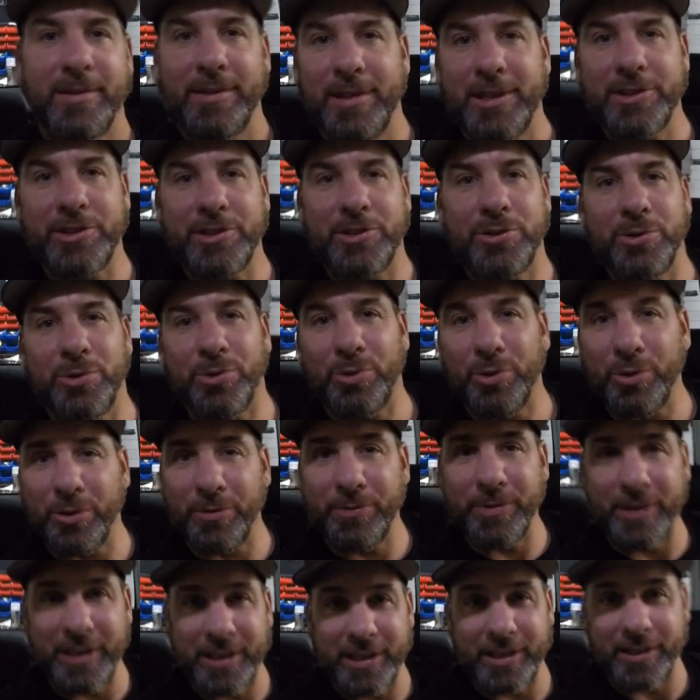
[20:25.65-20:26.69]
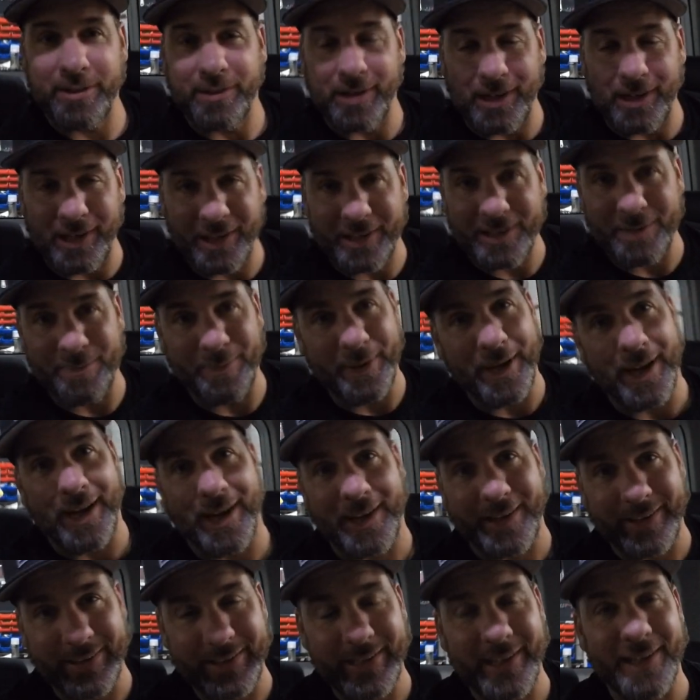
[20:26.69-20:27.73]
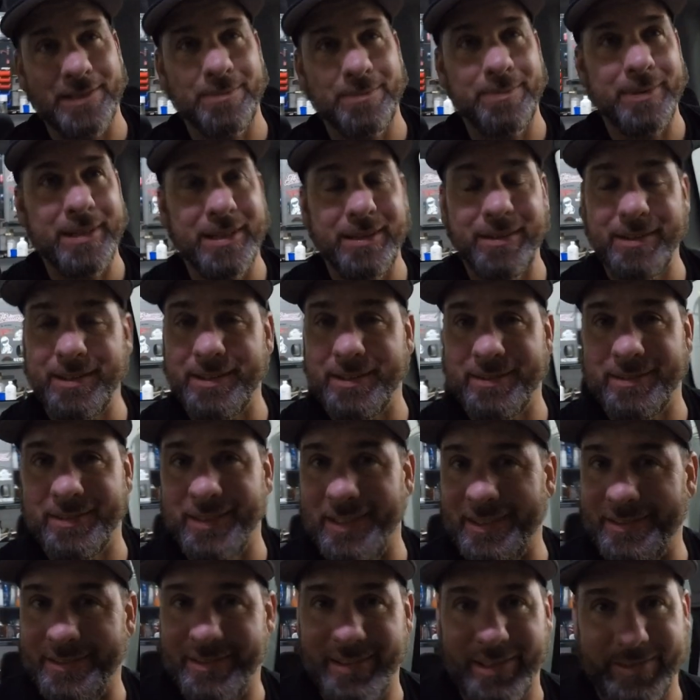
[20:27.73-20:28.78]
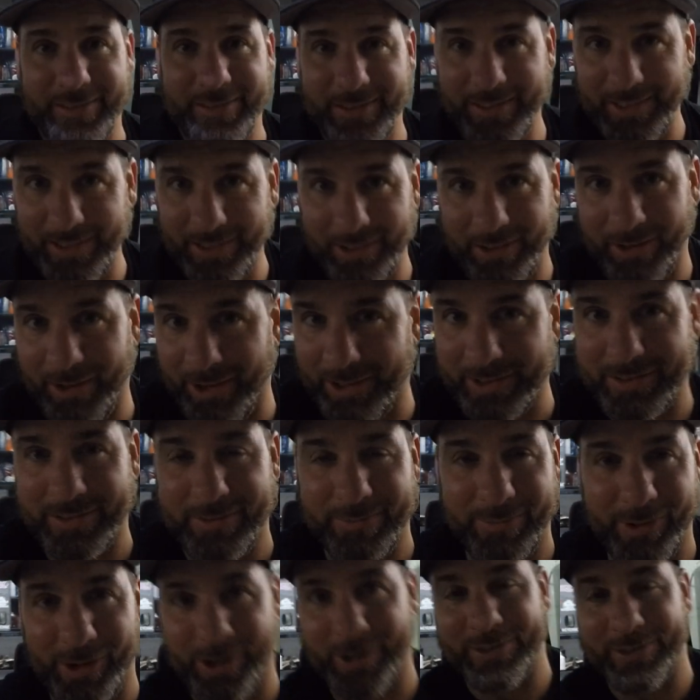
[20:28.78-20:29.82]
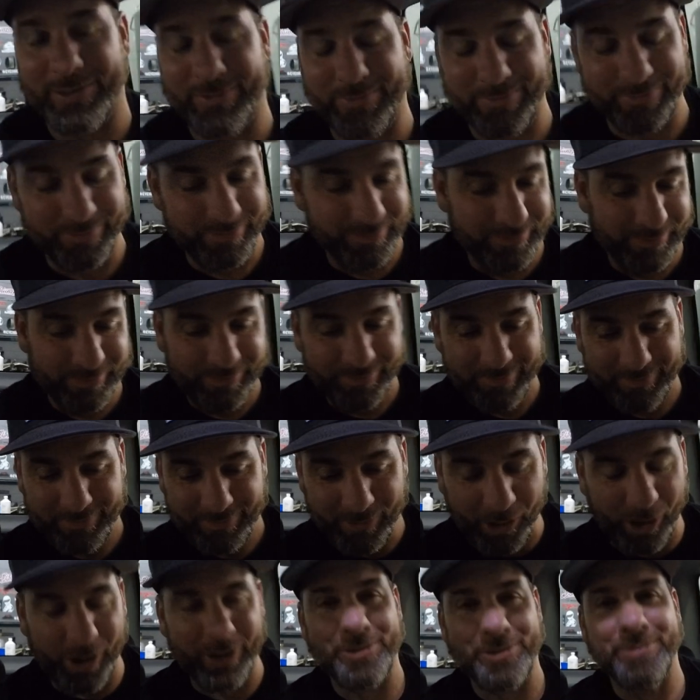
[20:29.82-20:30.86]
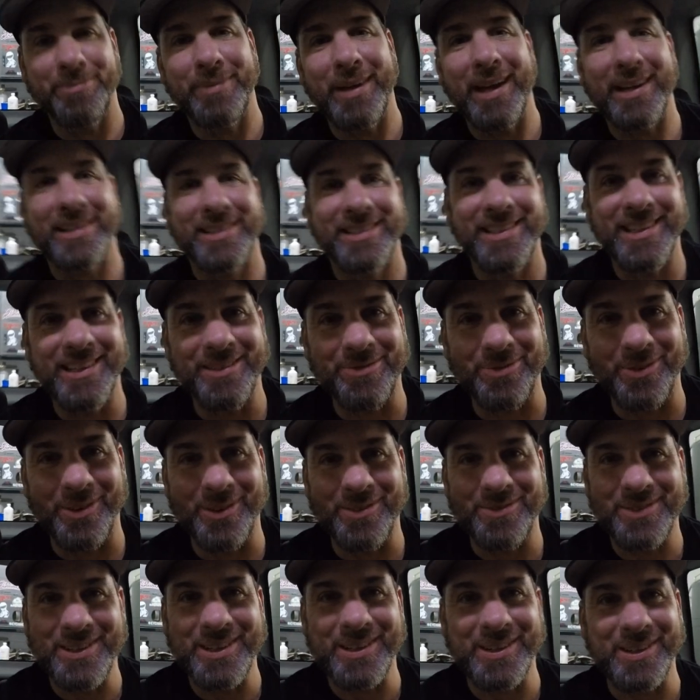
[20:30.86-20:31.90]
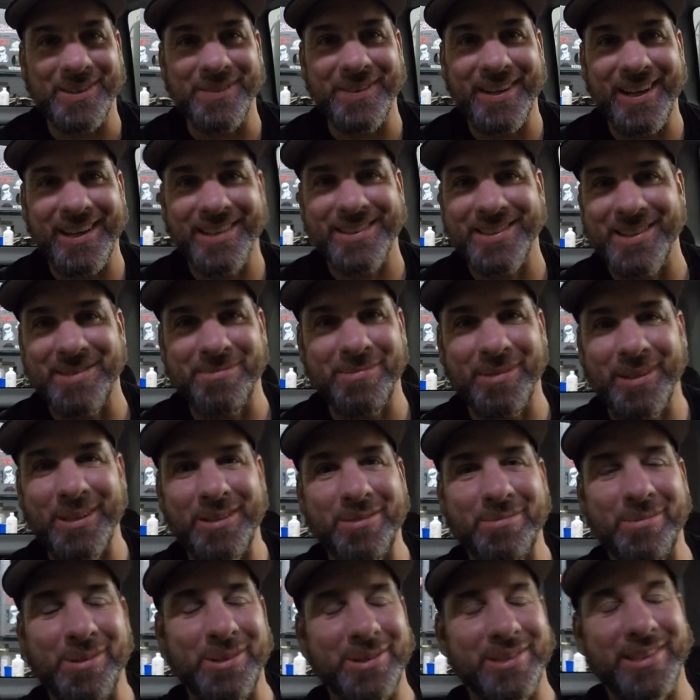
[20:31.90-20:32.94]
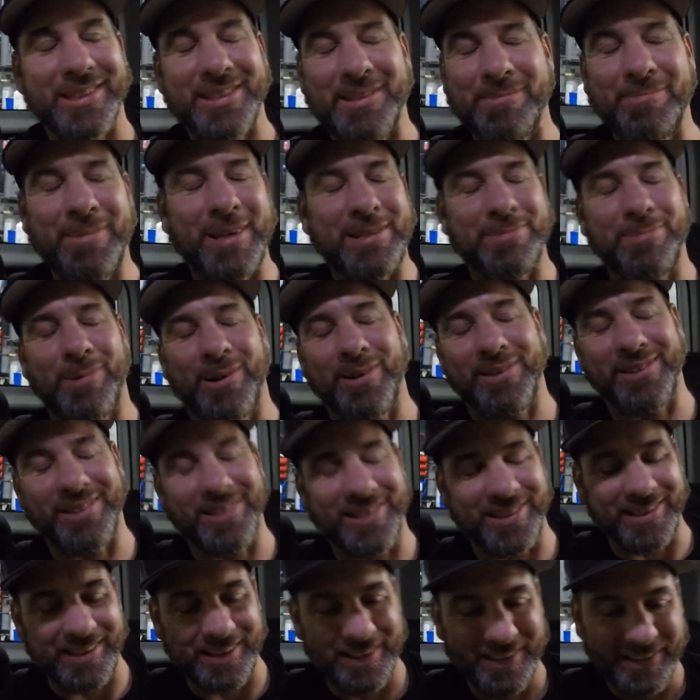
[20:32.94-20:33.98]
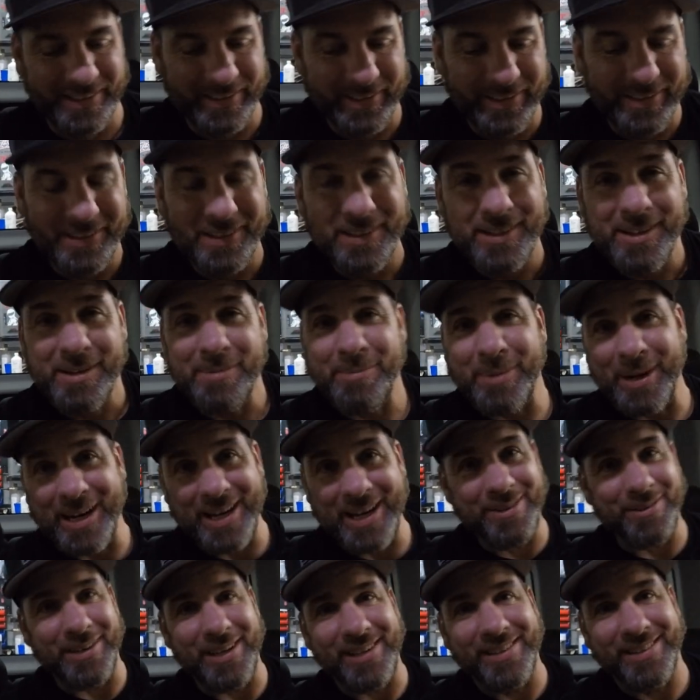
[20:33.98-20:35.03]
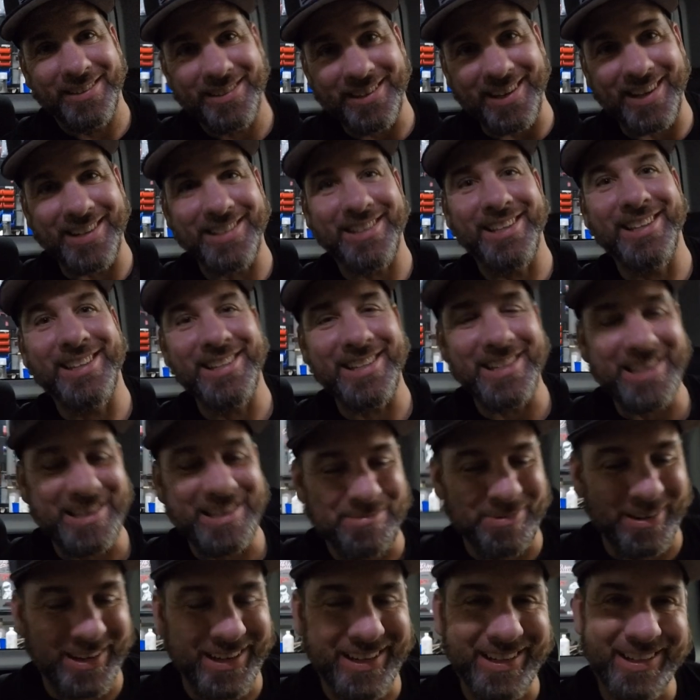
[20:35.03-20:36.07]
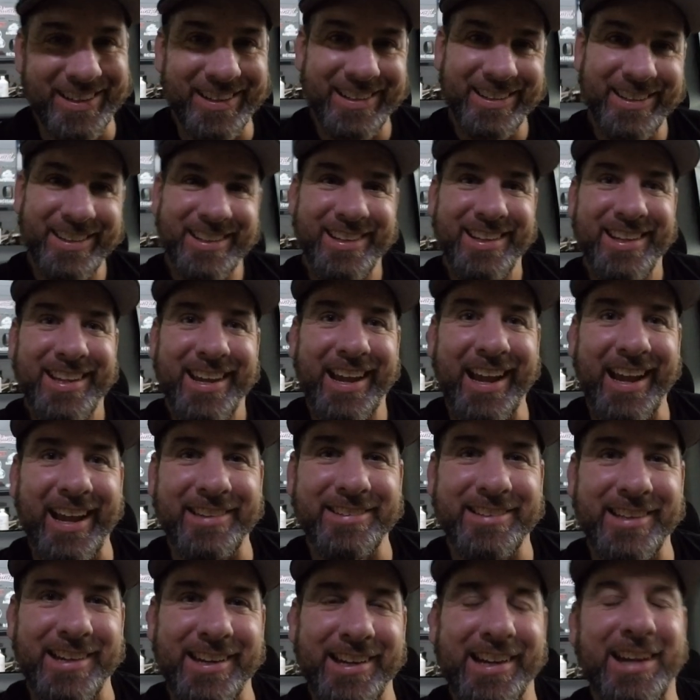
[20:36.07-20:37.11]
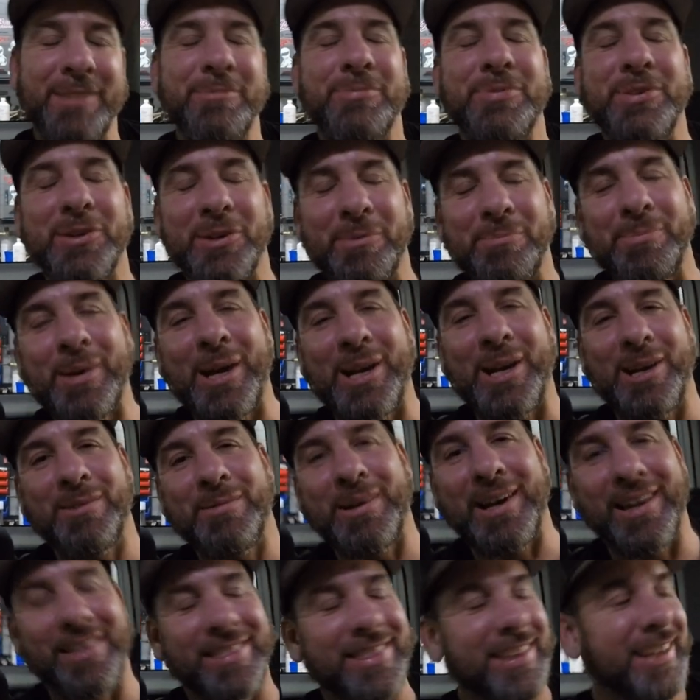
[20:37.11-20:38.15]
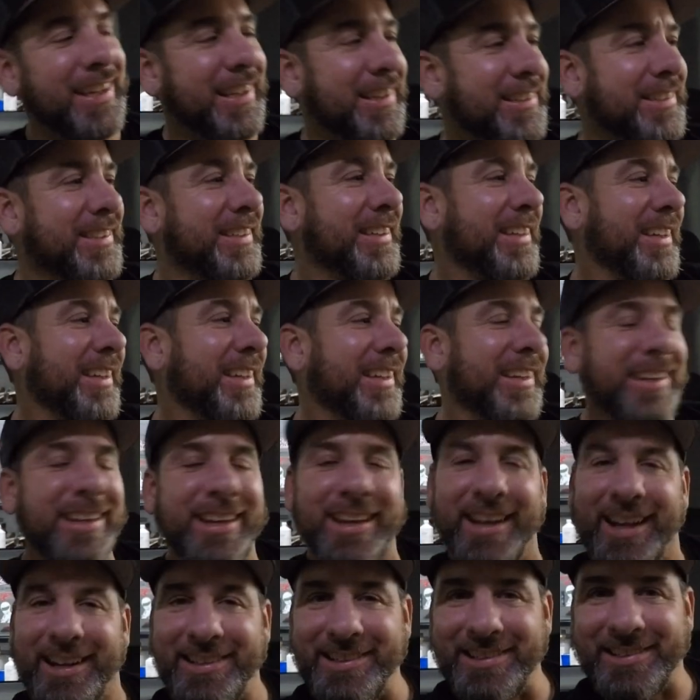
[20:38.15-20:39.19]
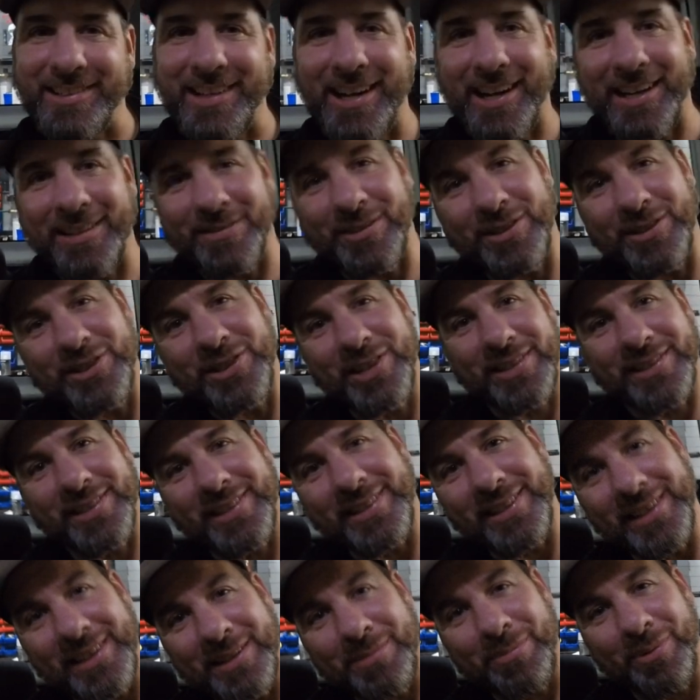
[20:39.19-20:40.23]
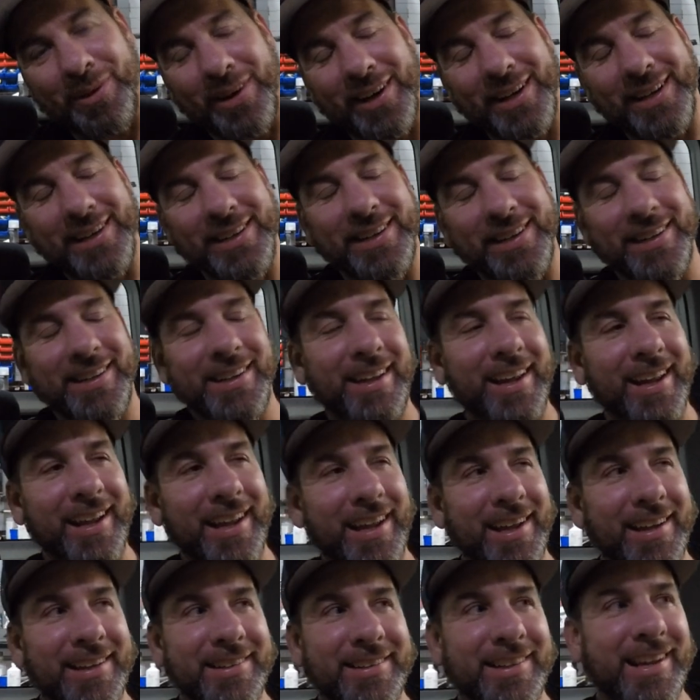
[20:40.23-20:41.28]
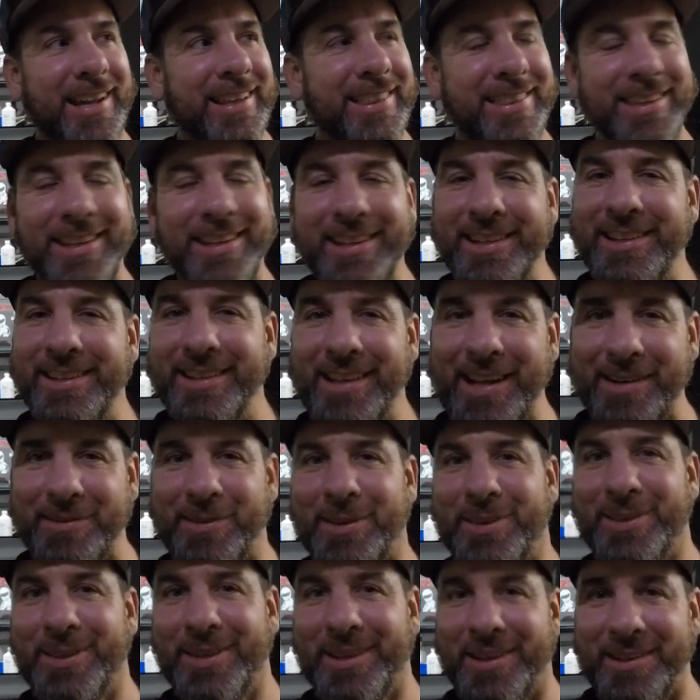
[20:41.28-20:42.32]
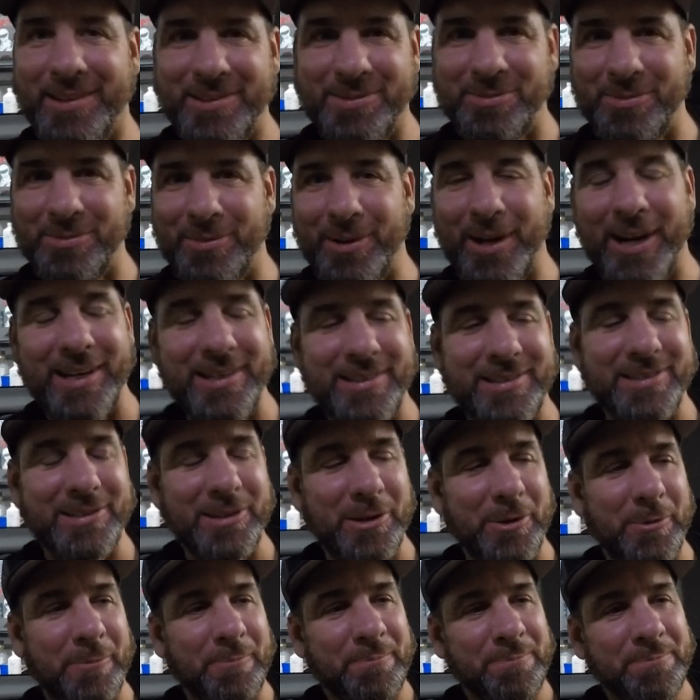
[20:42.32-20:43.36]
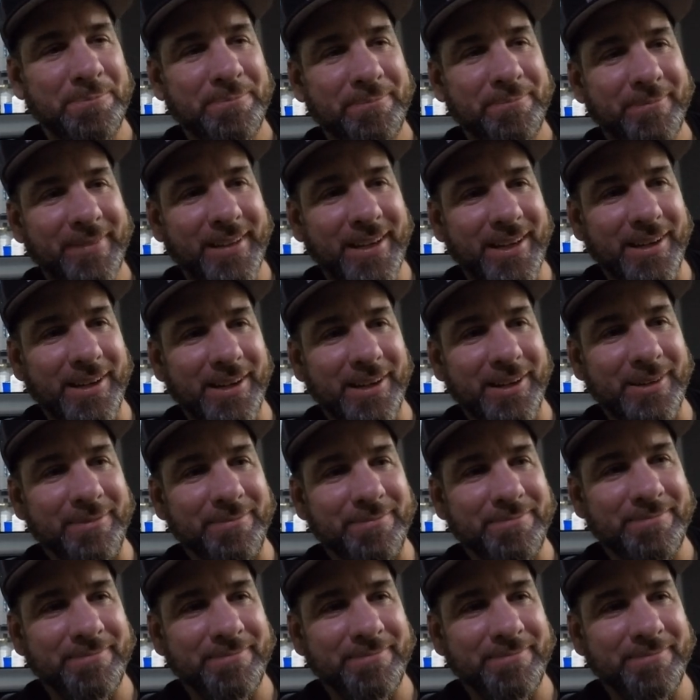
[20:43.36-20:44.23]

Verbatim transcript: I should do a whole video on the back of the XB because it's just an awesome, awesome, awesome back seat for a vehicle, man. It's unbelievable. It's like the best part of the car. But anyway, onto the e-brake and uh, I'm feeling better about things. I just kind of adjusted the e-brake, and I think everything is right. So um,